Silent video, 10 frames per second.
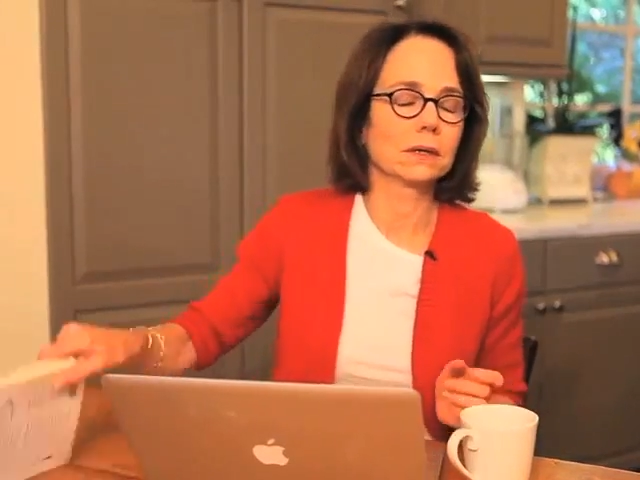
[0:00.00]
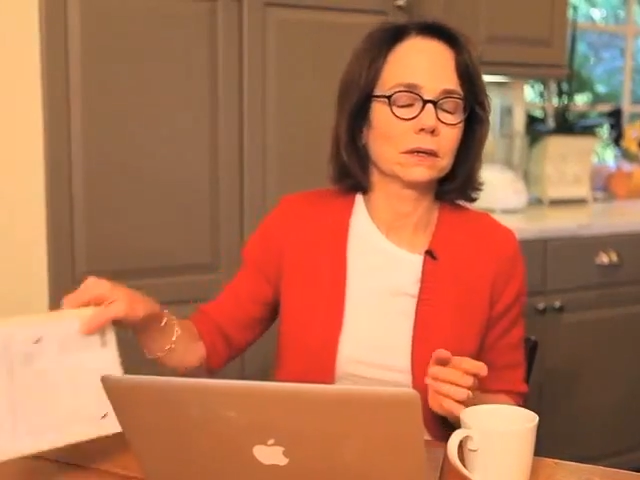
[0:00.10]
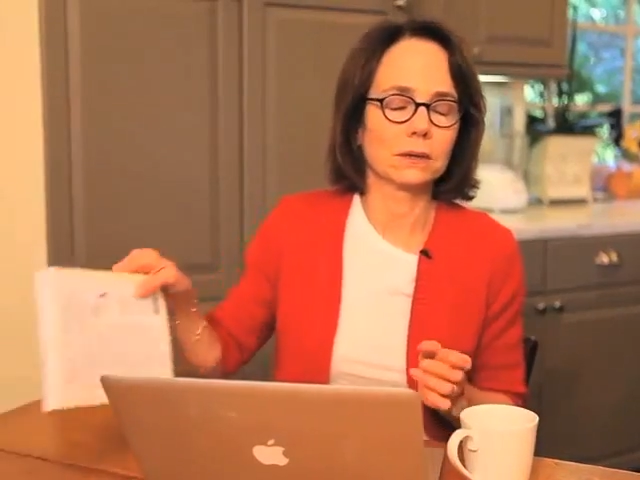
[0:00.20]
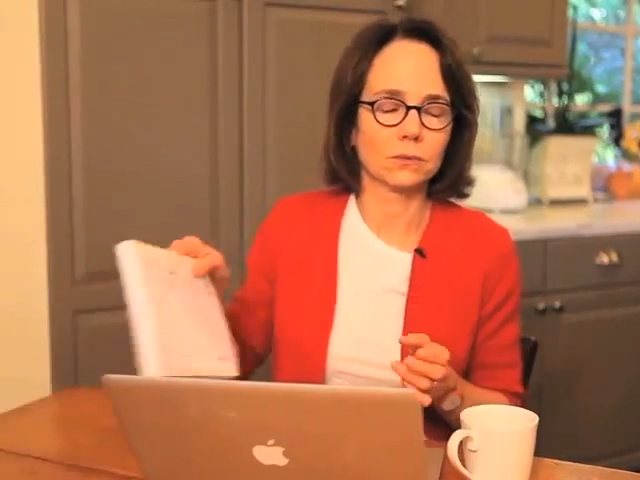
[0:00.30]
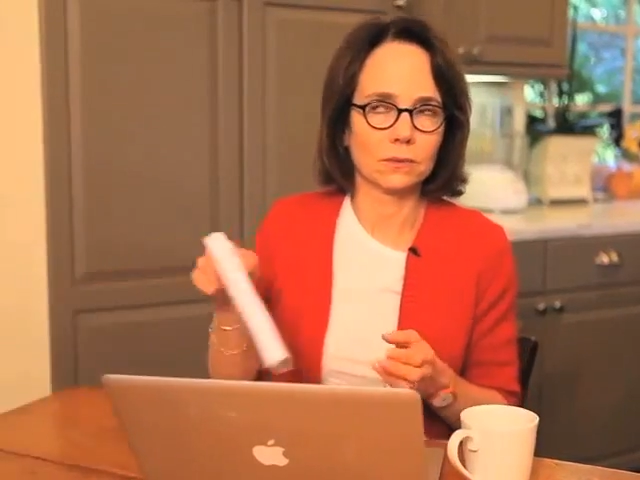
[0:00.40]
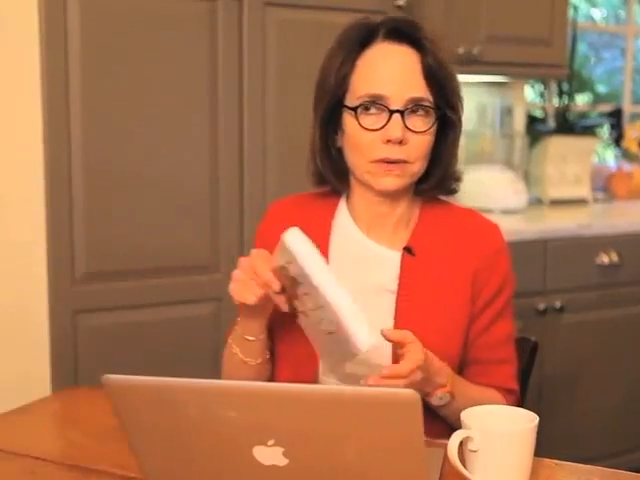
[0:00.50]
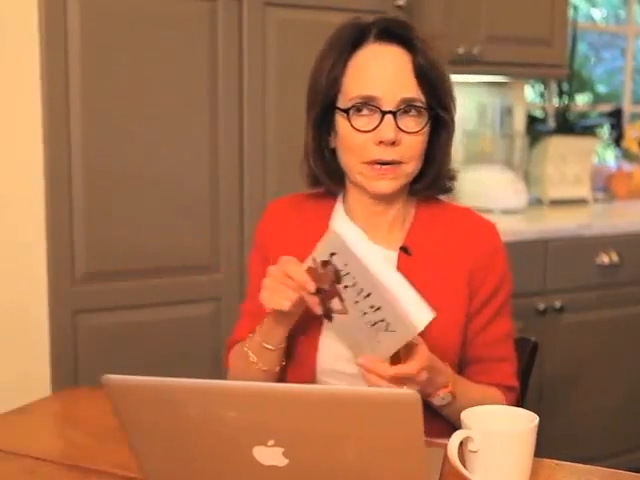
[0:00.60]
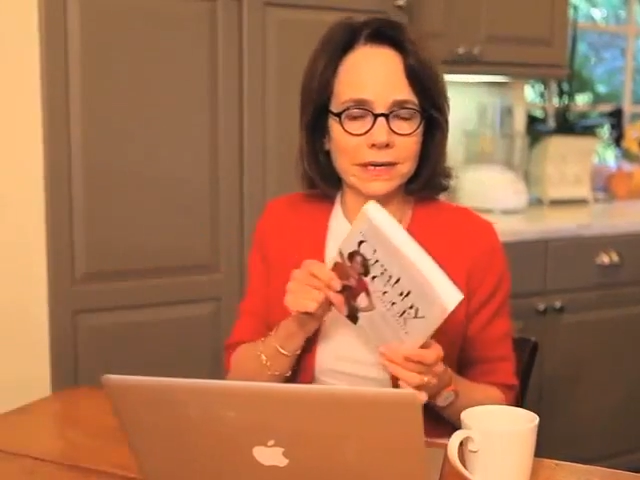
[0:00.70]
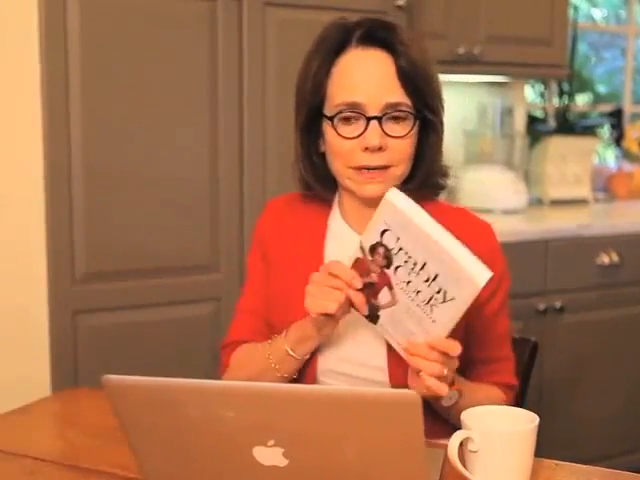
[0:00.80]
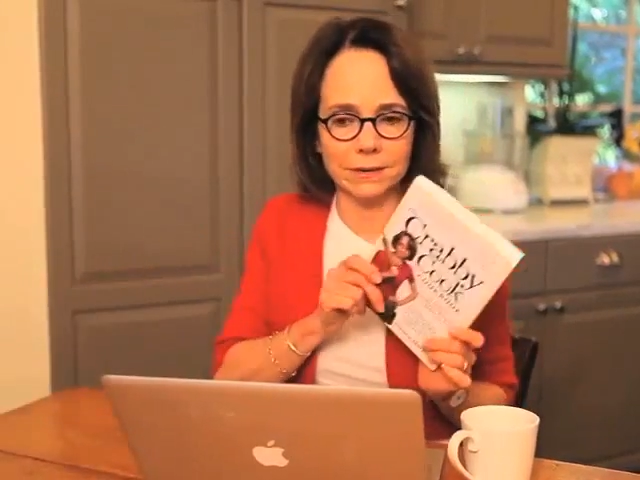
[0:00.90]
Go
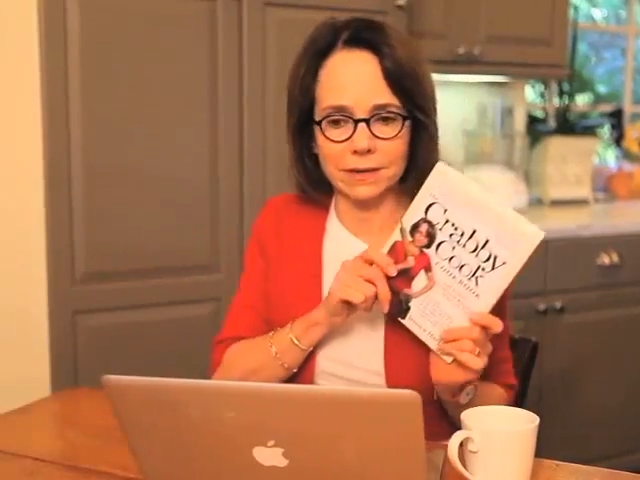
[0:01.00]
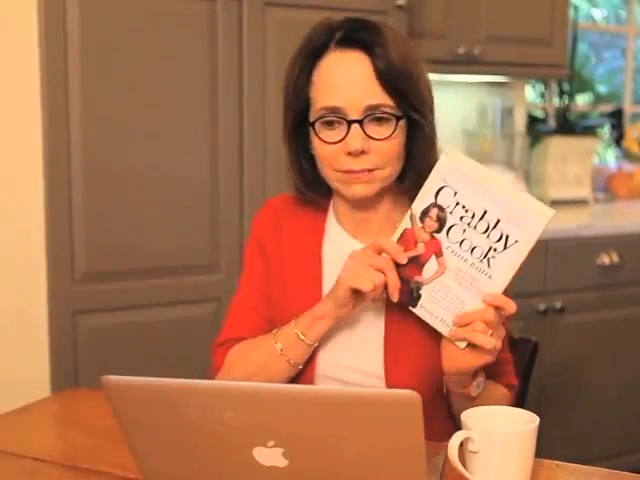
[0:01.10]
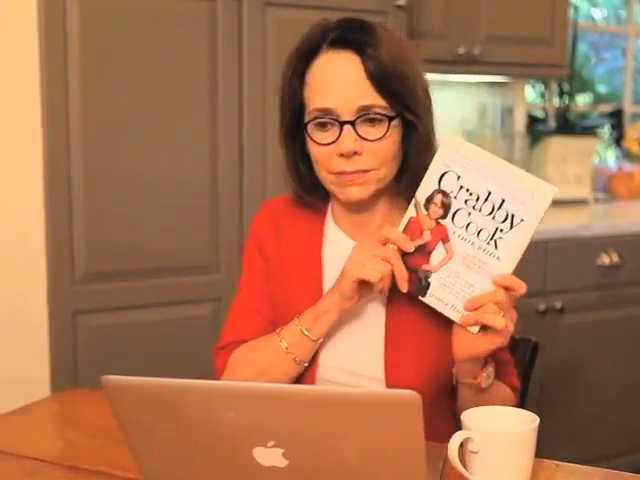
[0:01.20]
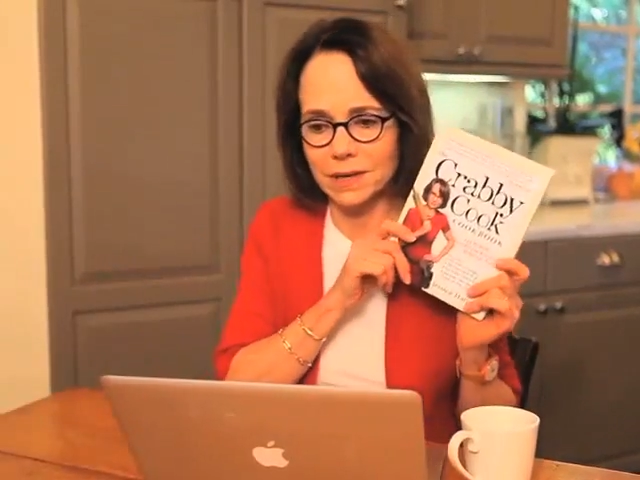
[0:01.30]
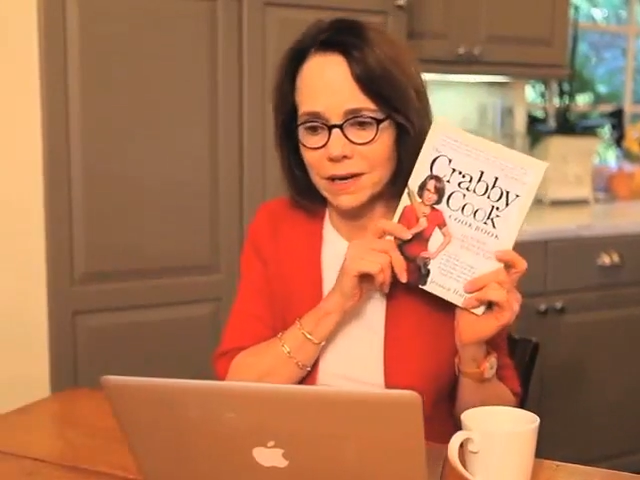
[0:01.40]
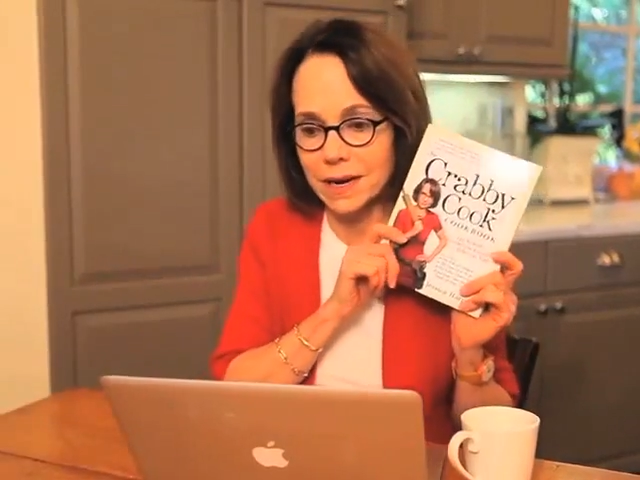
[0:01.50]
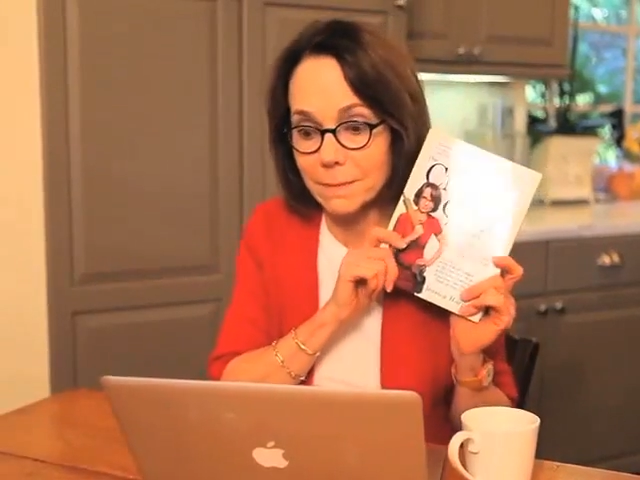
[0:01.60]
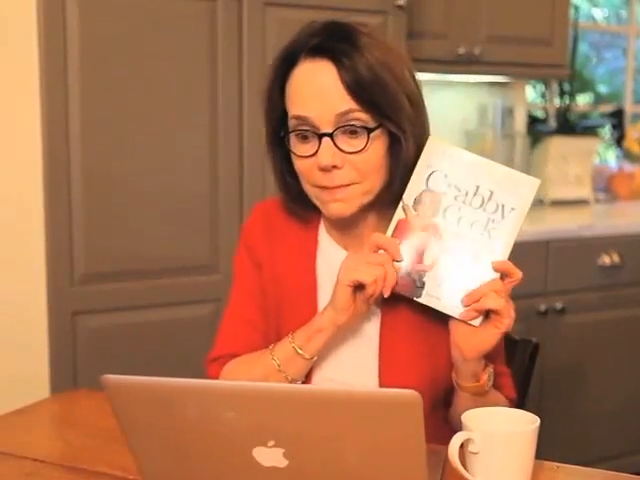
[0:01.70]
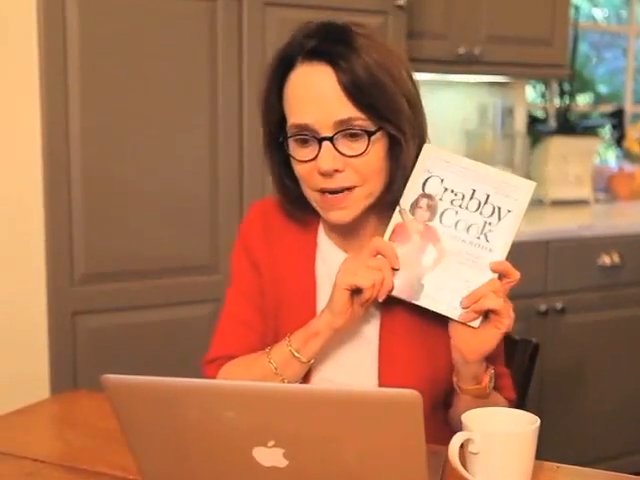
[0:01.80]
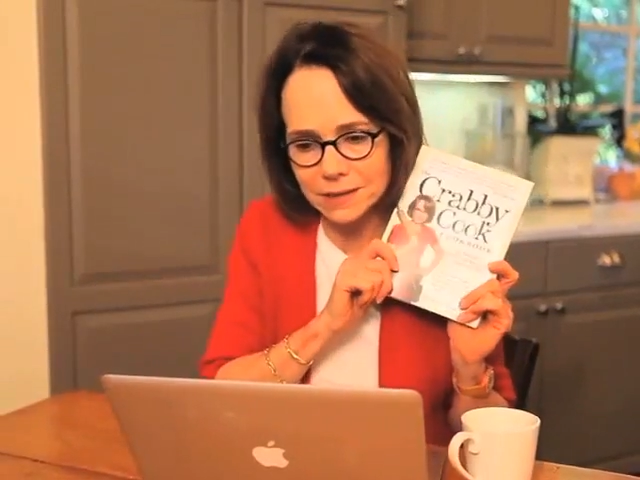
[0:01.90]
right out and buy
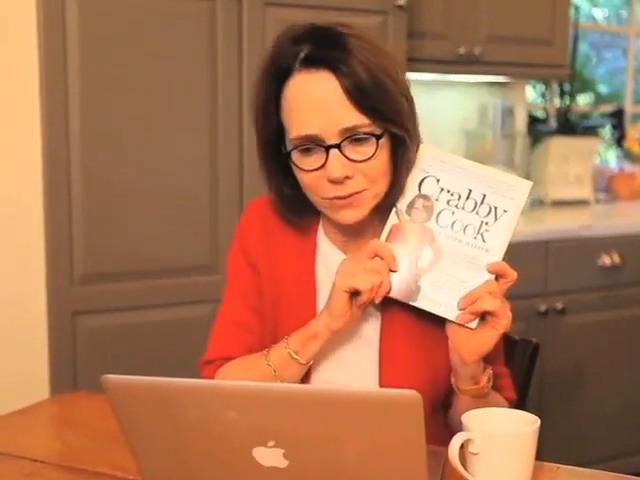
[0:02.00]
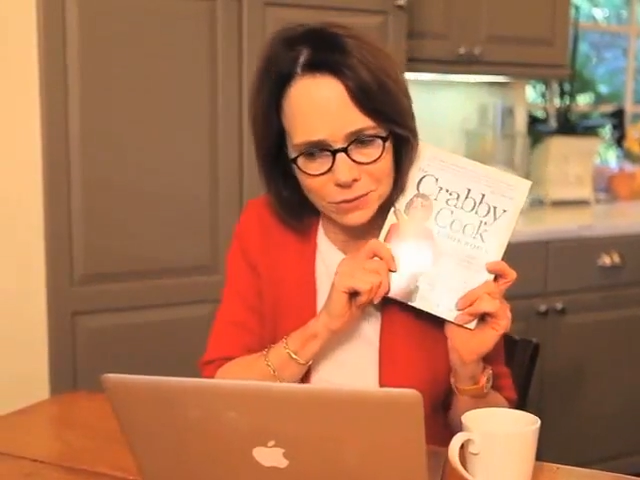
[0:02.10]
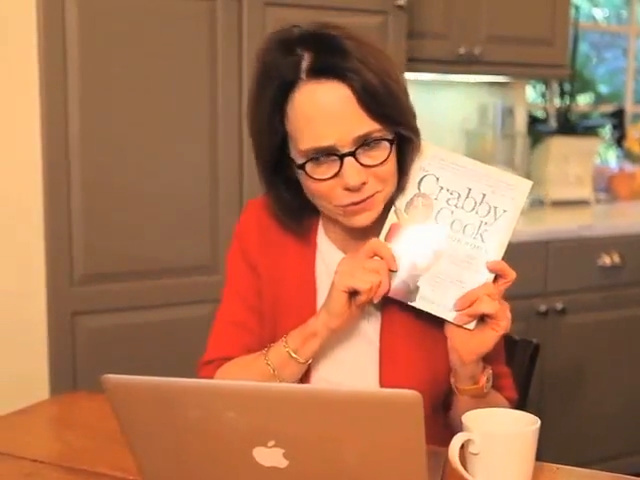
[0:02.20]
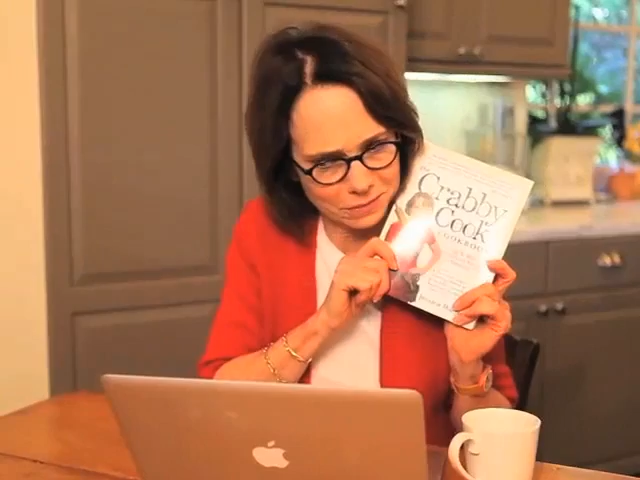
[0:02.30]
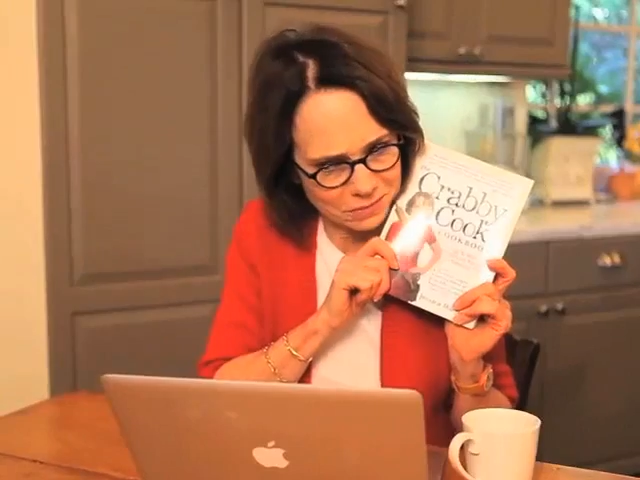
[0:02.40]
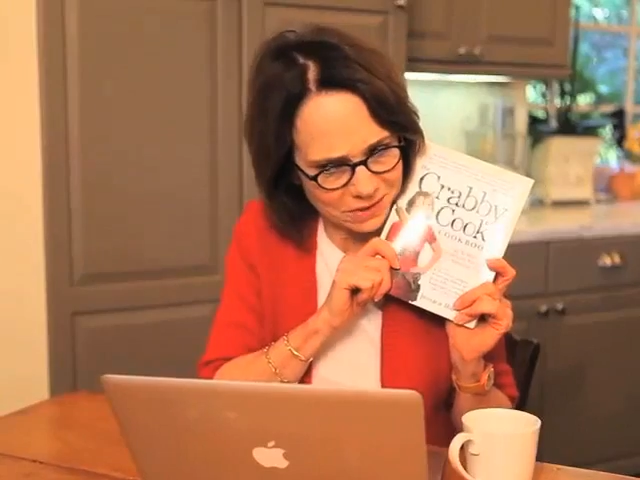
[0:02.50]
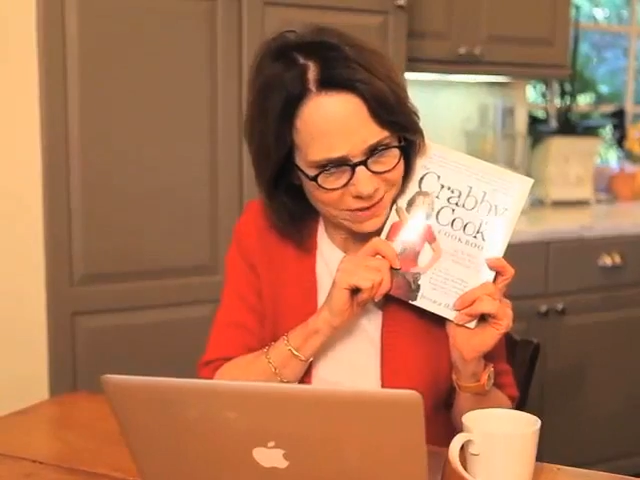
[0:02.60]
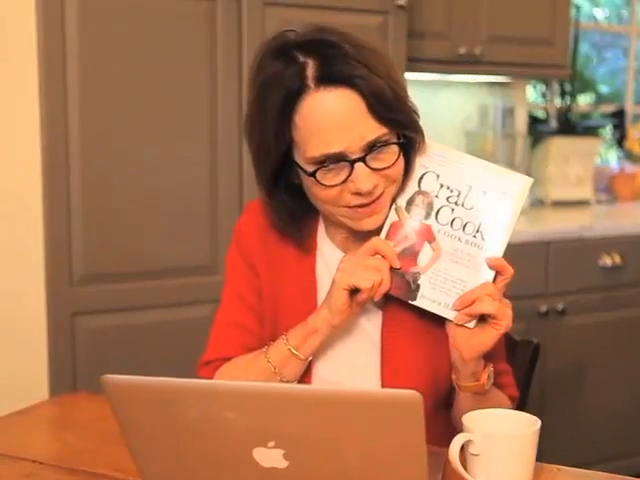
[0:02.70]
my new cookbook.